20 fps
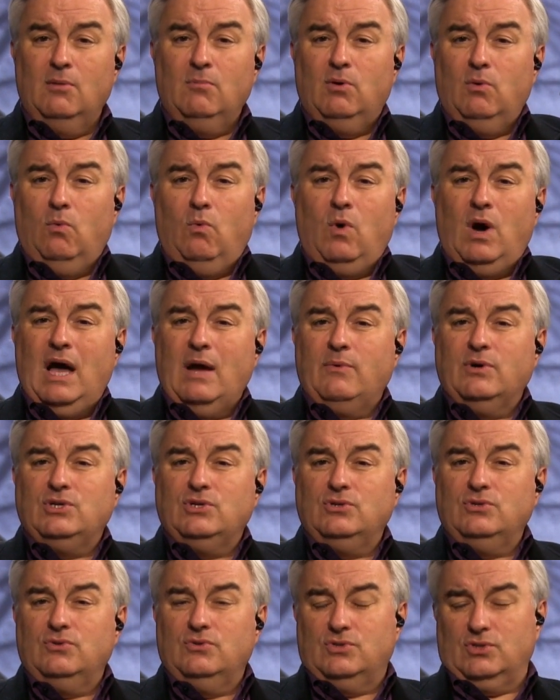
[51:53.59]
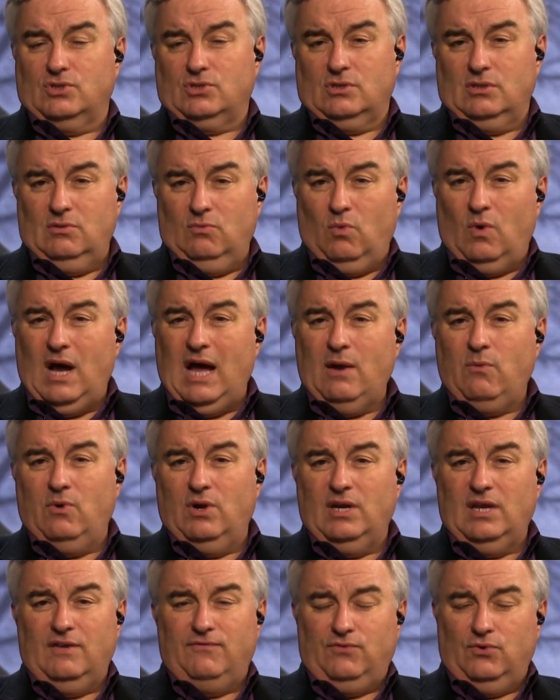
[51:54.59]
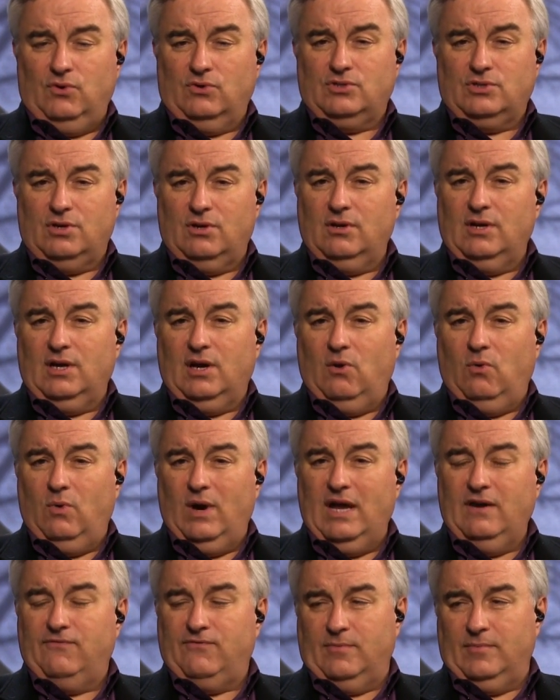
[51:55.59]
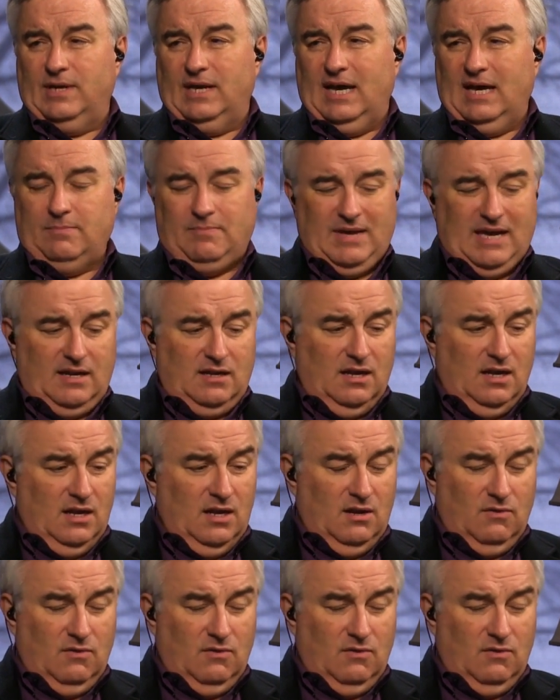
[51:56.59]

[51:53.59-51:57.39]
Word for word: But why would you use it? Why would if you're turning away from an iPad